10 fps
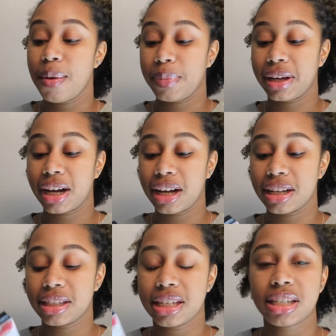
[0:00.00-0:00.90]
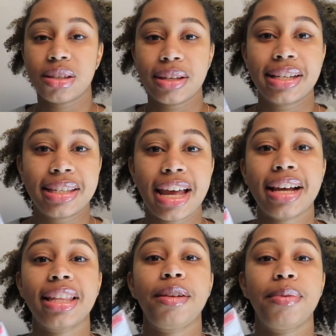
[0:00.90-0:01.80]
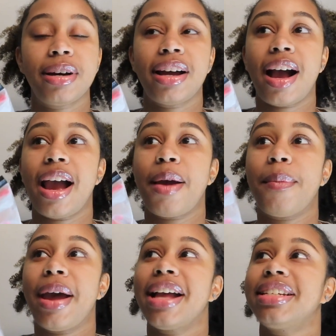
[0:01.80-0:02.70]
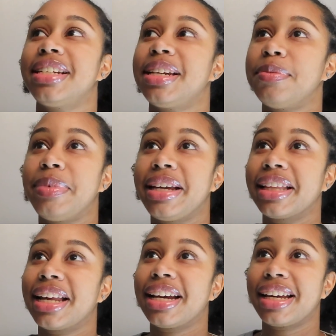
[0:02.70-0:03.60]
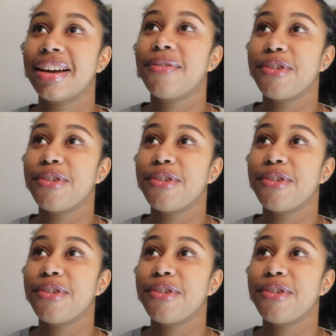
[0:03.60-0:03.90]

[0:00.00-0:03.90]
because this is exactly what I imagined it being like